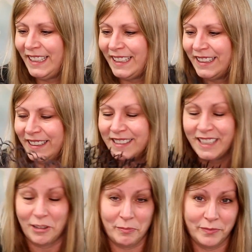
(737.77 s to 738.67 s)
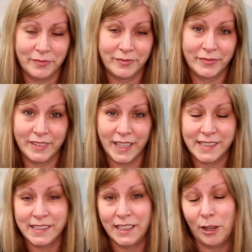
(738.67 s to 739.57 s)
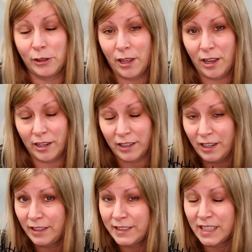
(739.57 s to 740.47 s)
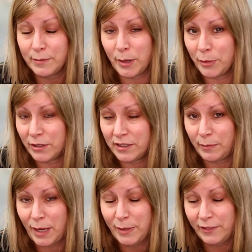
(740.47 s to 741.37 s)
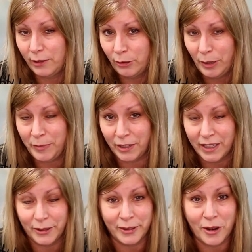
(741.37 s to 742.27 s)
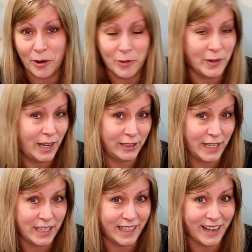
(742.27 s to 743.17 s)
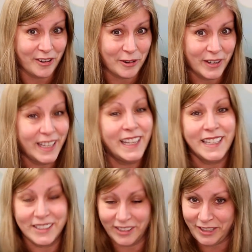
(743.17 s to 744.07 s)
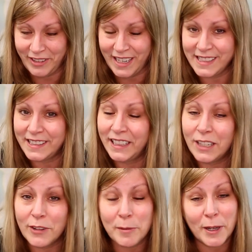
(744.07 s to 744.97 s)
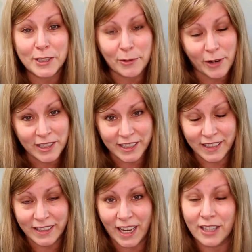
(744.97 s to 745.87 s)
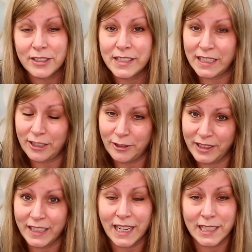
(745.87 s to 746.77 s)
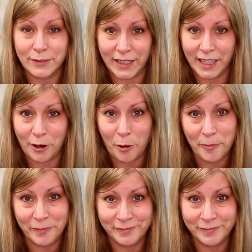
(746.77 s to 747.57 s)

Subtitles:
And let's see how long it takes my birds to maybe even go up there. I don't know. I'll let you know. So anyways, thank you very much for watching. I'll see you in the next video.